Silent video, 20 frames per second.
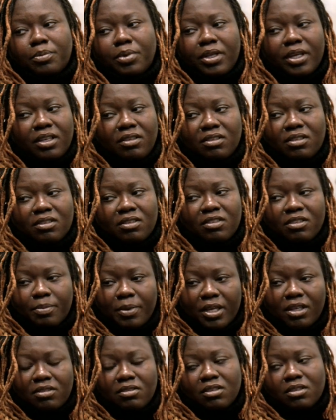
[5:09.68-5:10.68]
places and
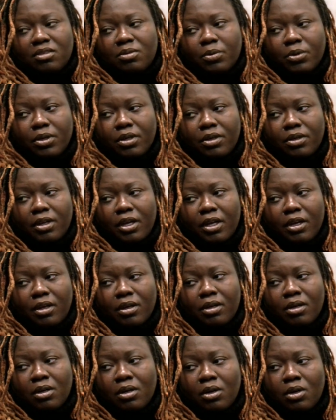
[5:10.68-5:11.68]
spaces were there
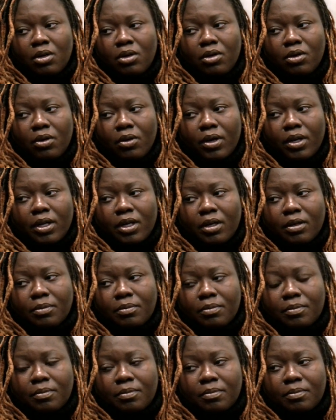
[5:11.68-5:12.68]
growing up?
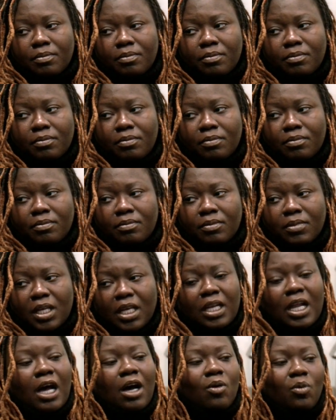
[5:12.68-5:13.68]

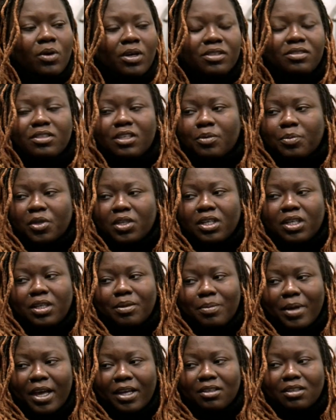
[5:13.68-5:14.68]
And how was community
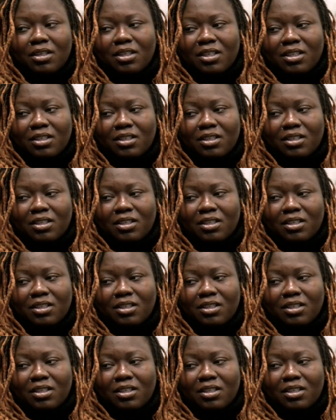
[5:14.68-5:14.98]
back then?